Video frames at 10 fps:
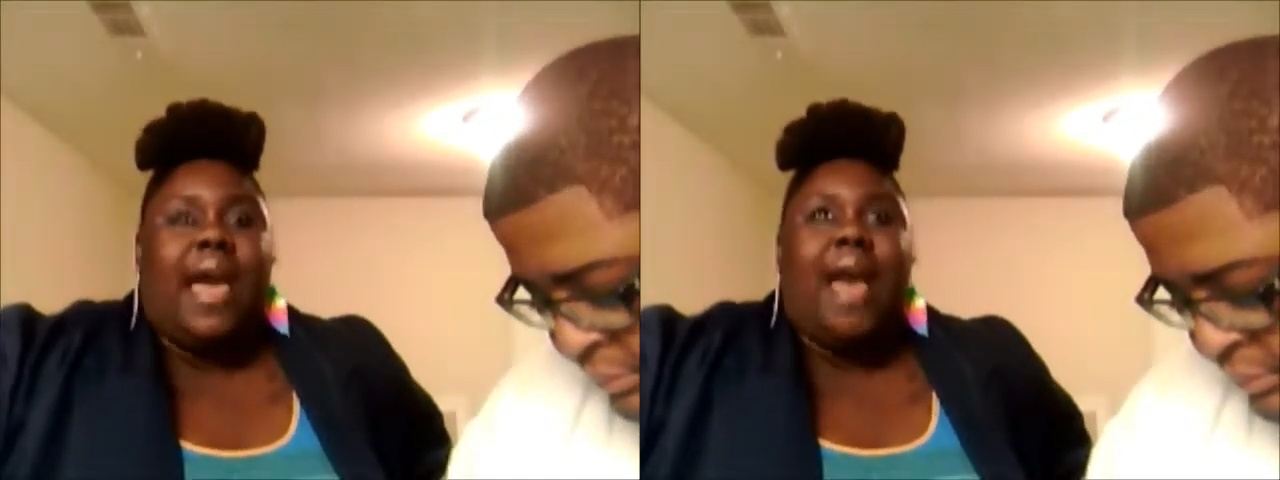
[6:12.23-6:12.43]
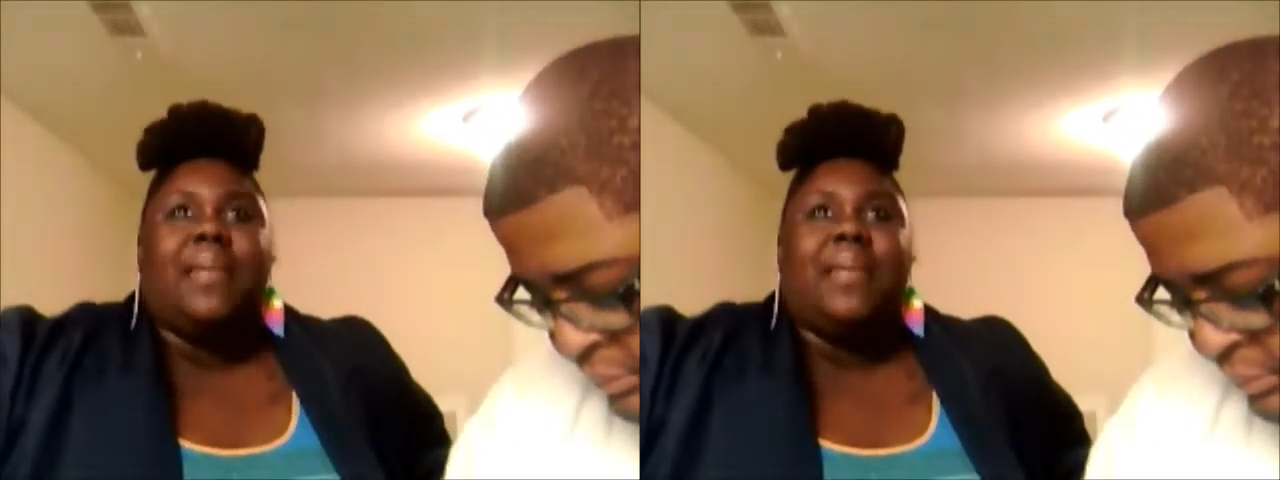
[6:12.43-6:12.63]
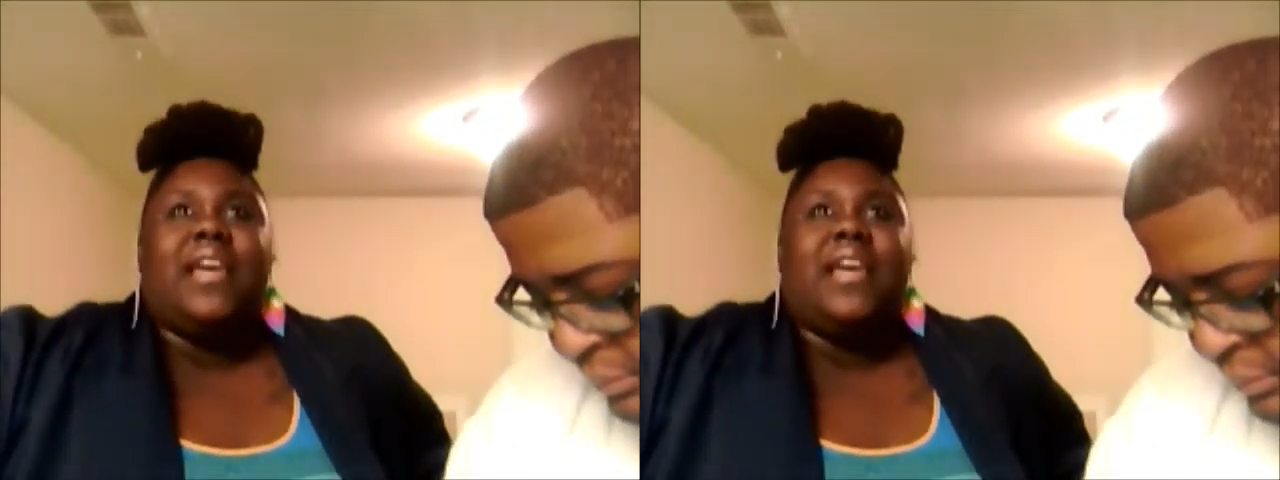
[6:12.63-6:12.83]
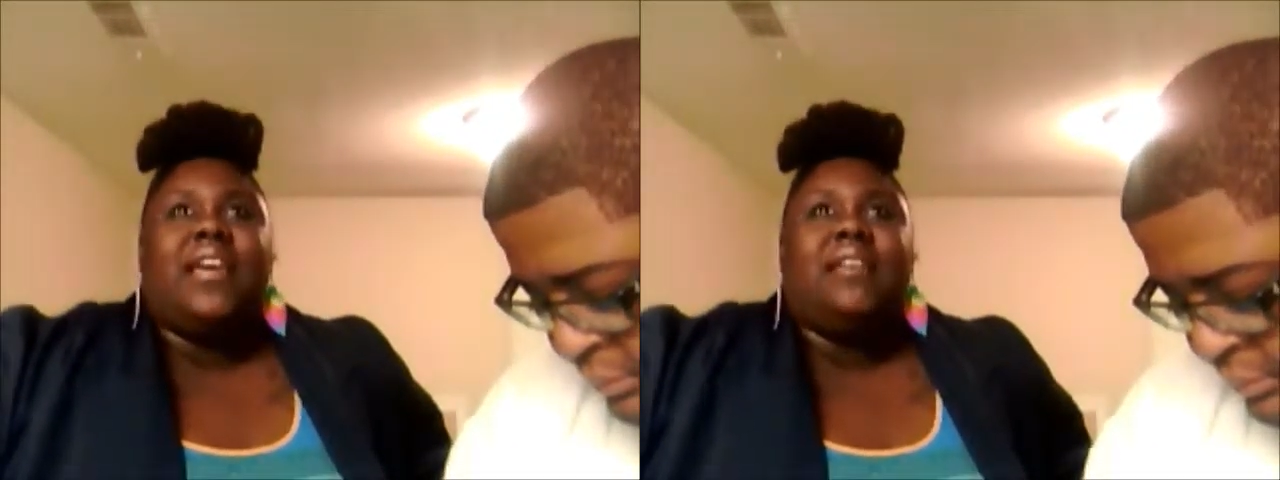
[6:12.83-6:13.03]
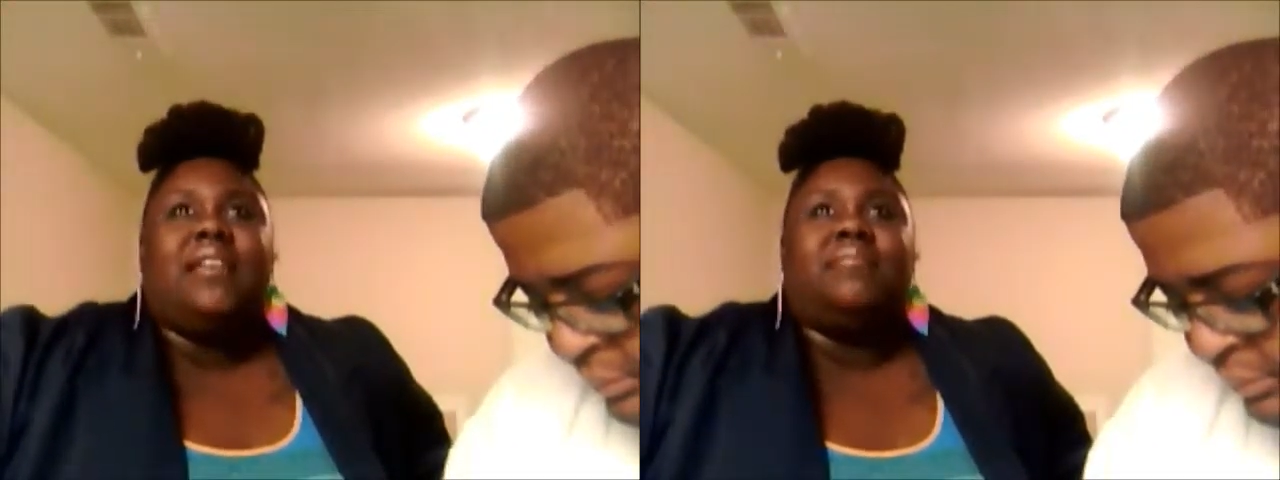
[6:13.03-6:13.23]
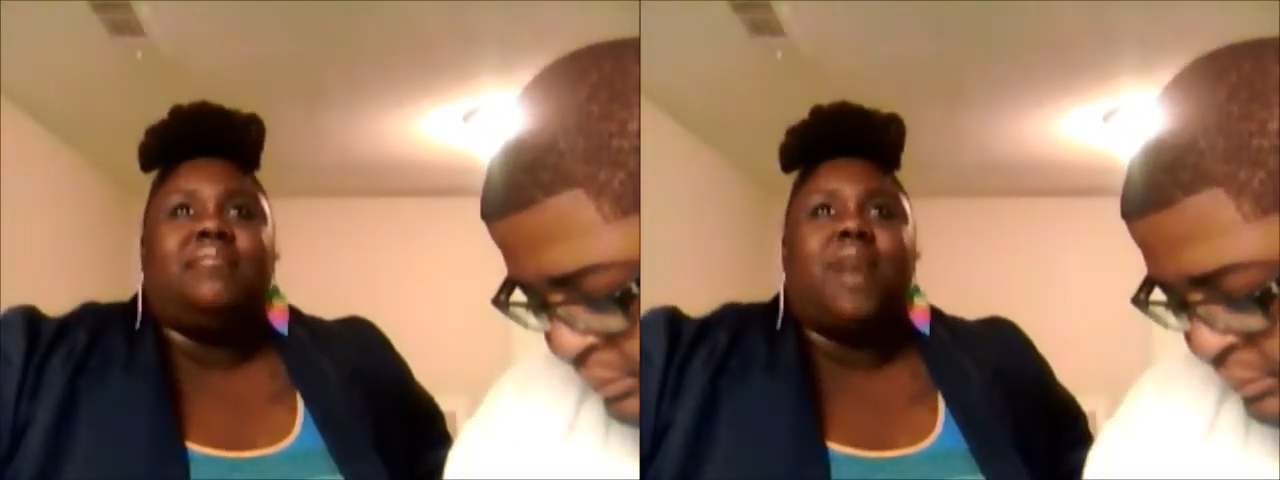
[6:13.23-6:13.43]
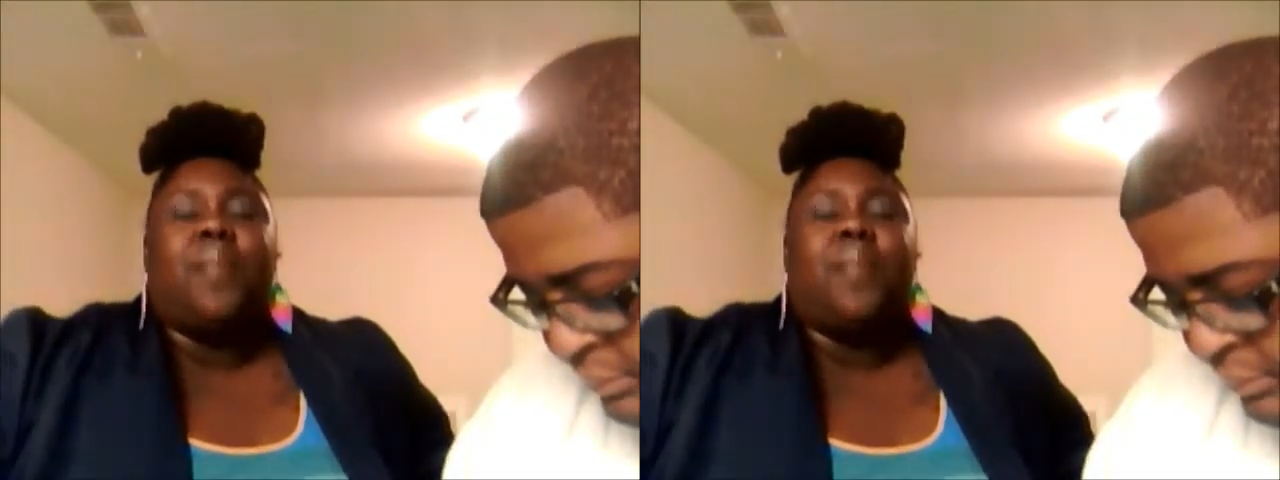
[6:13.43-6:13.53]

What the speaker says: I mean, a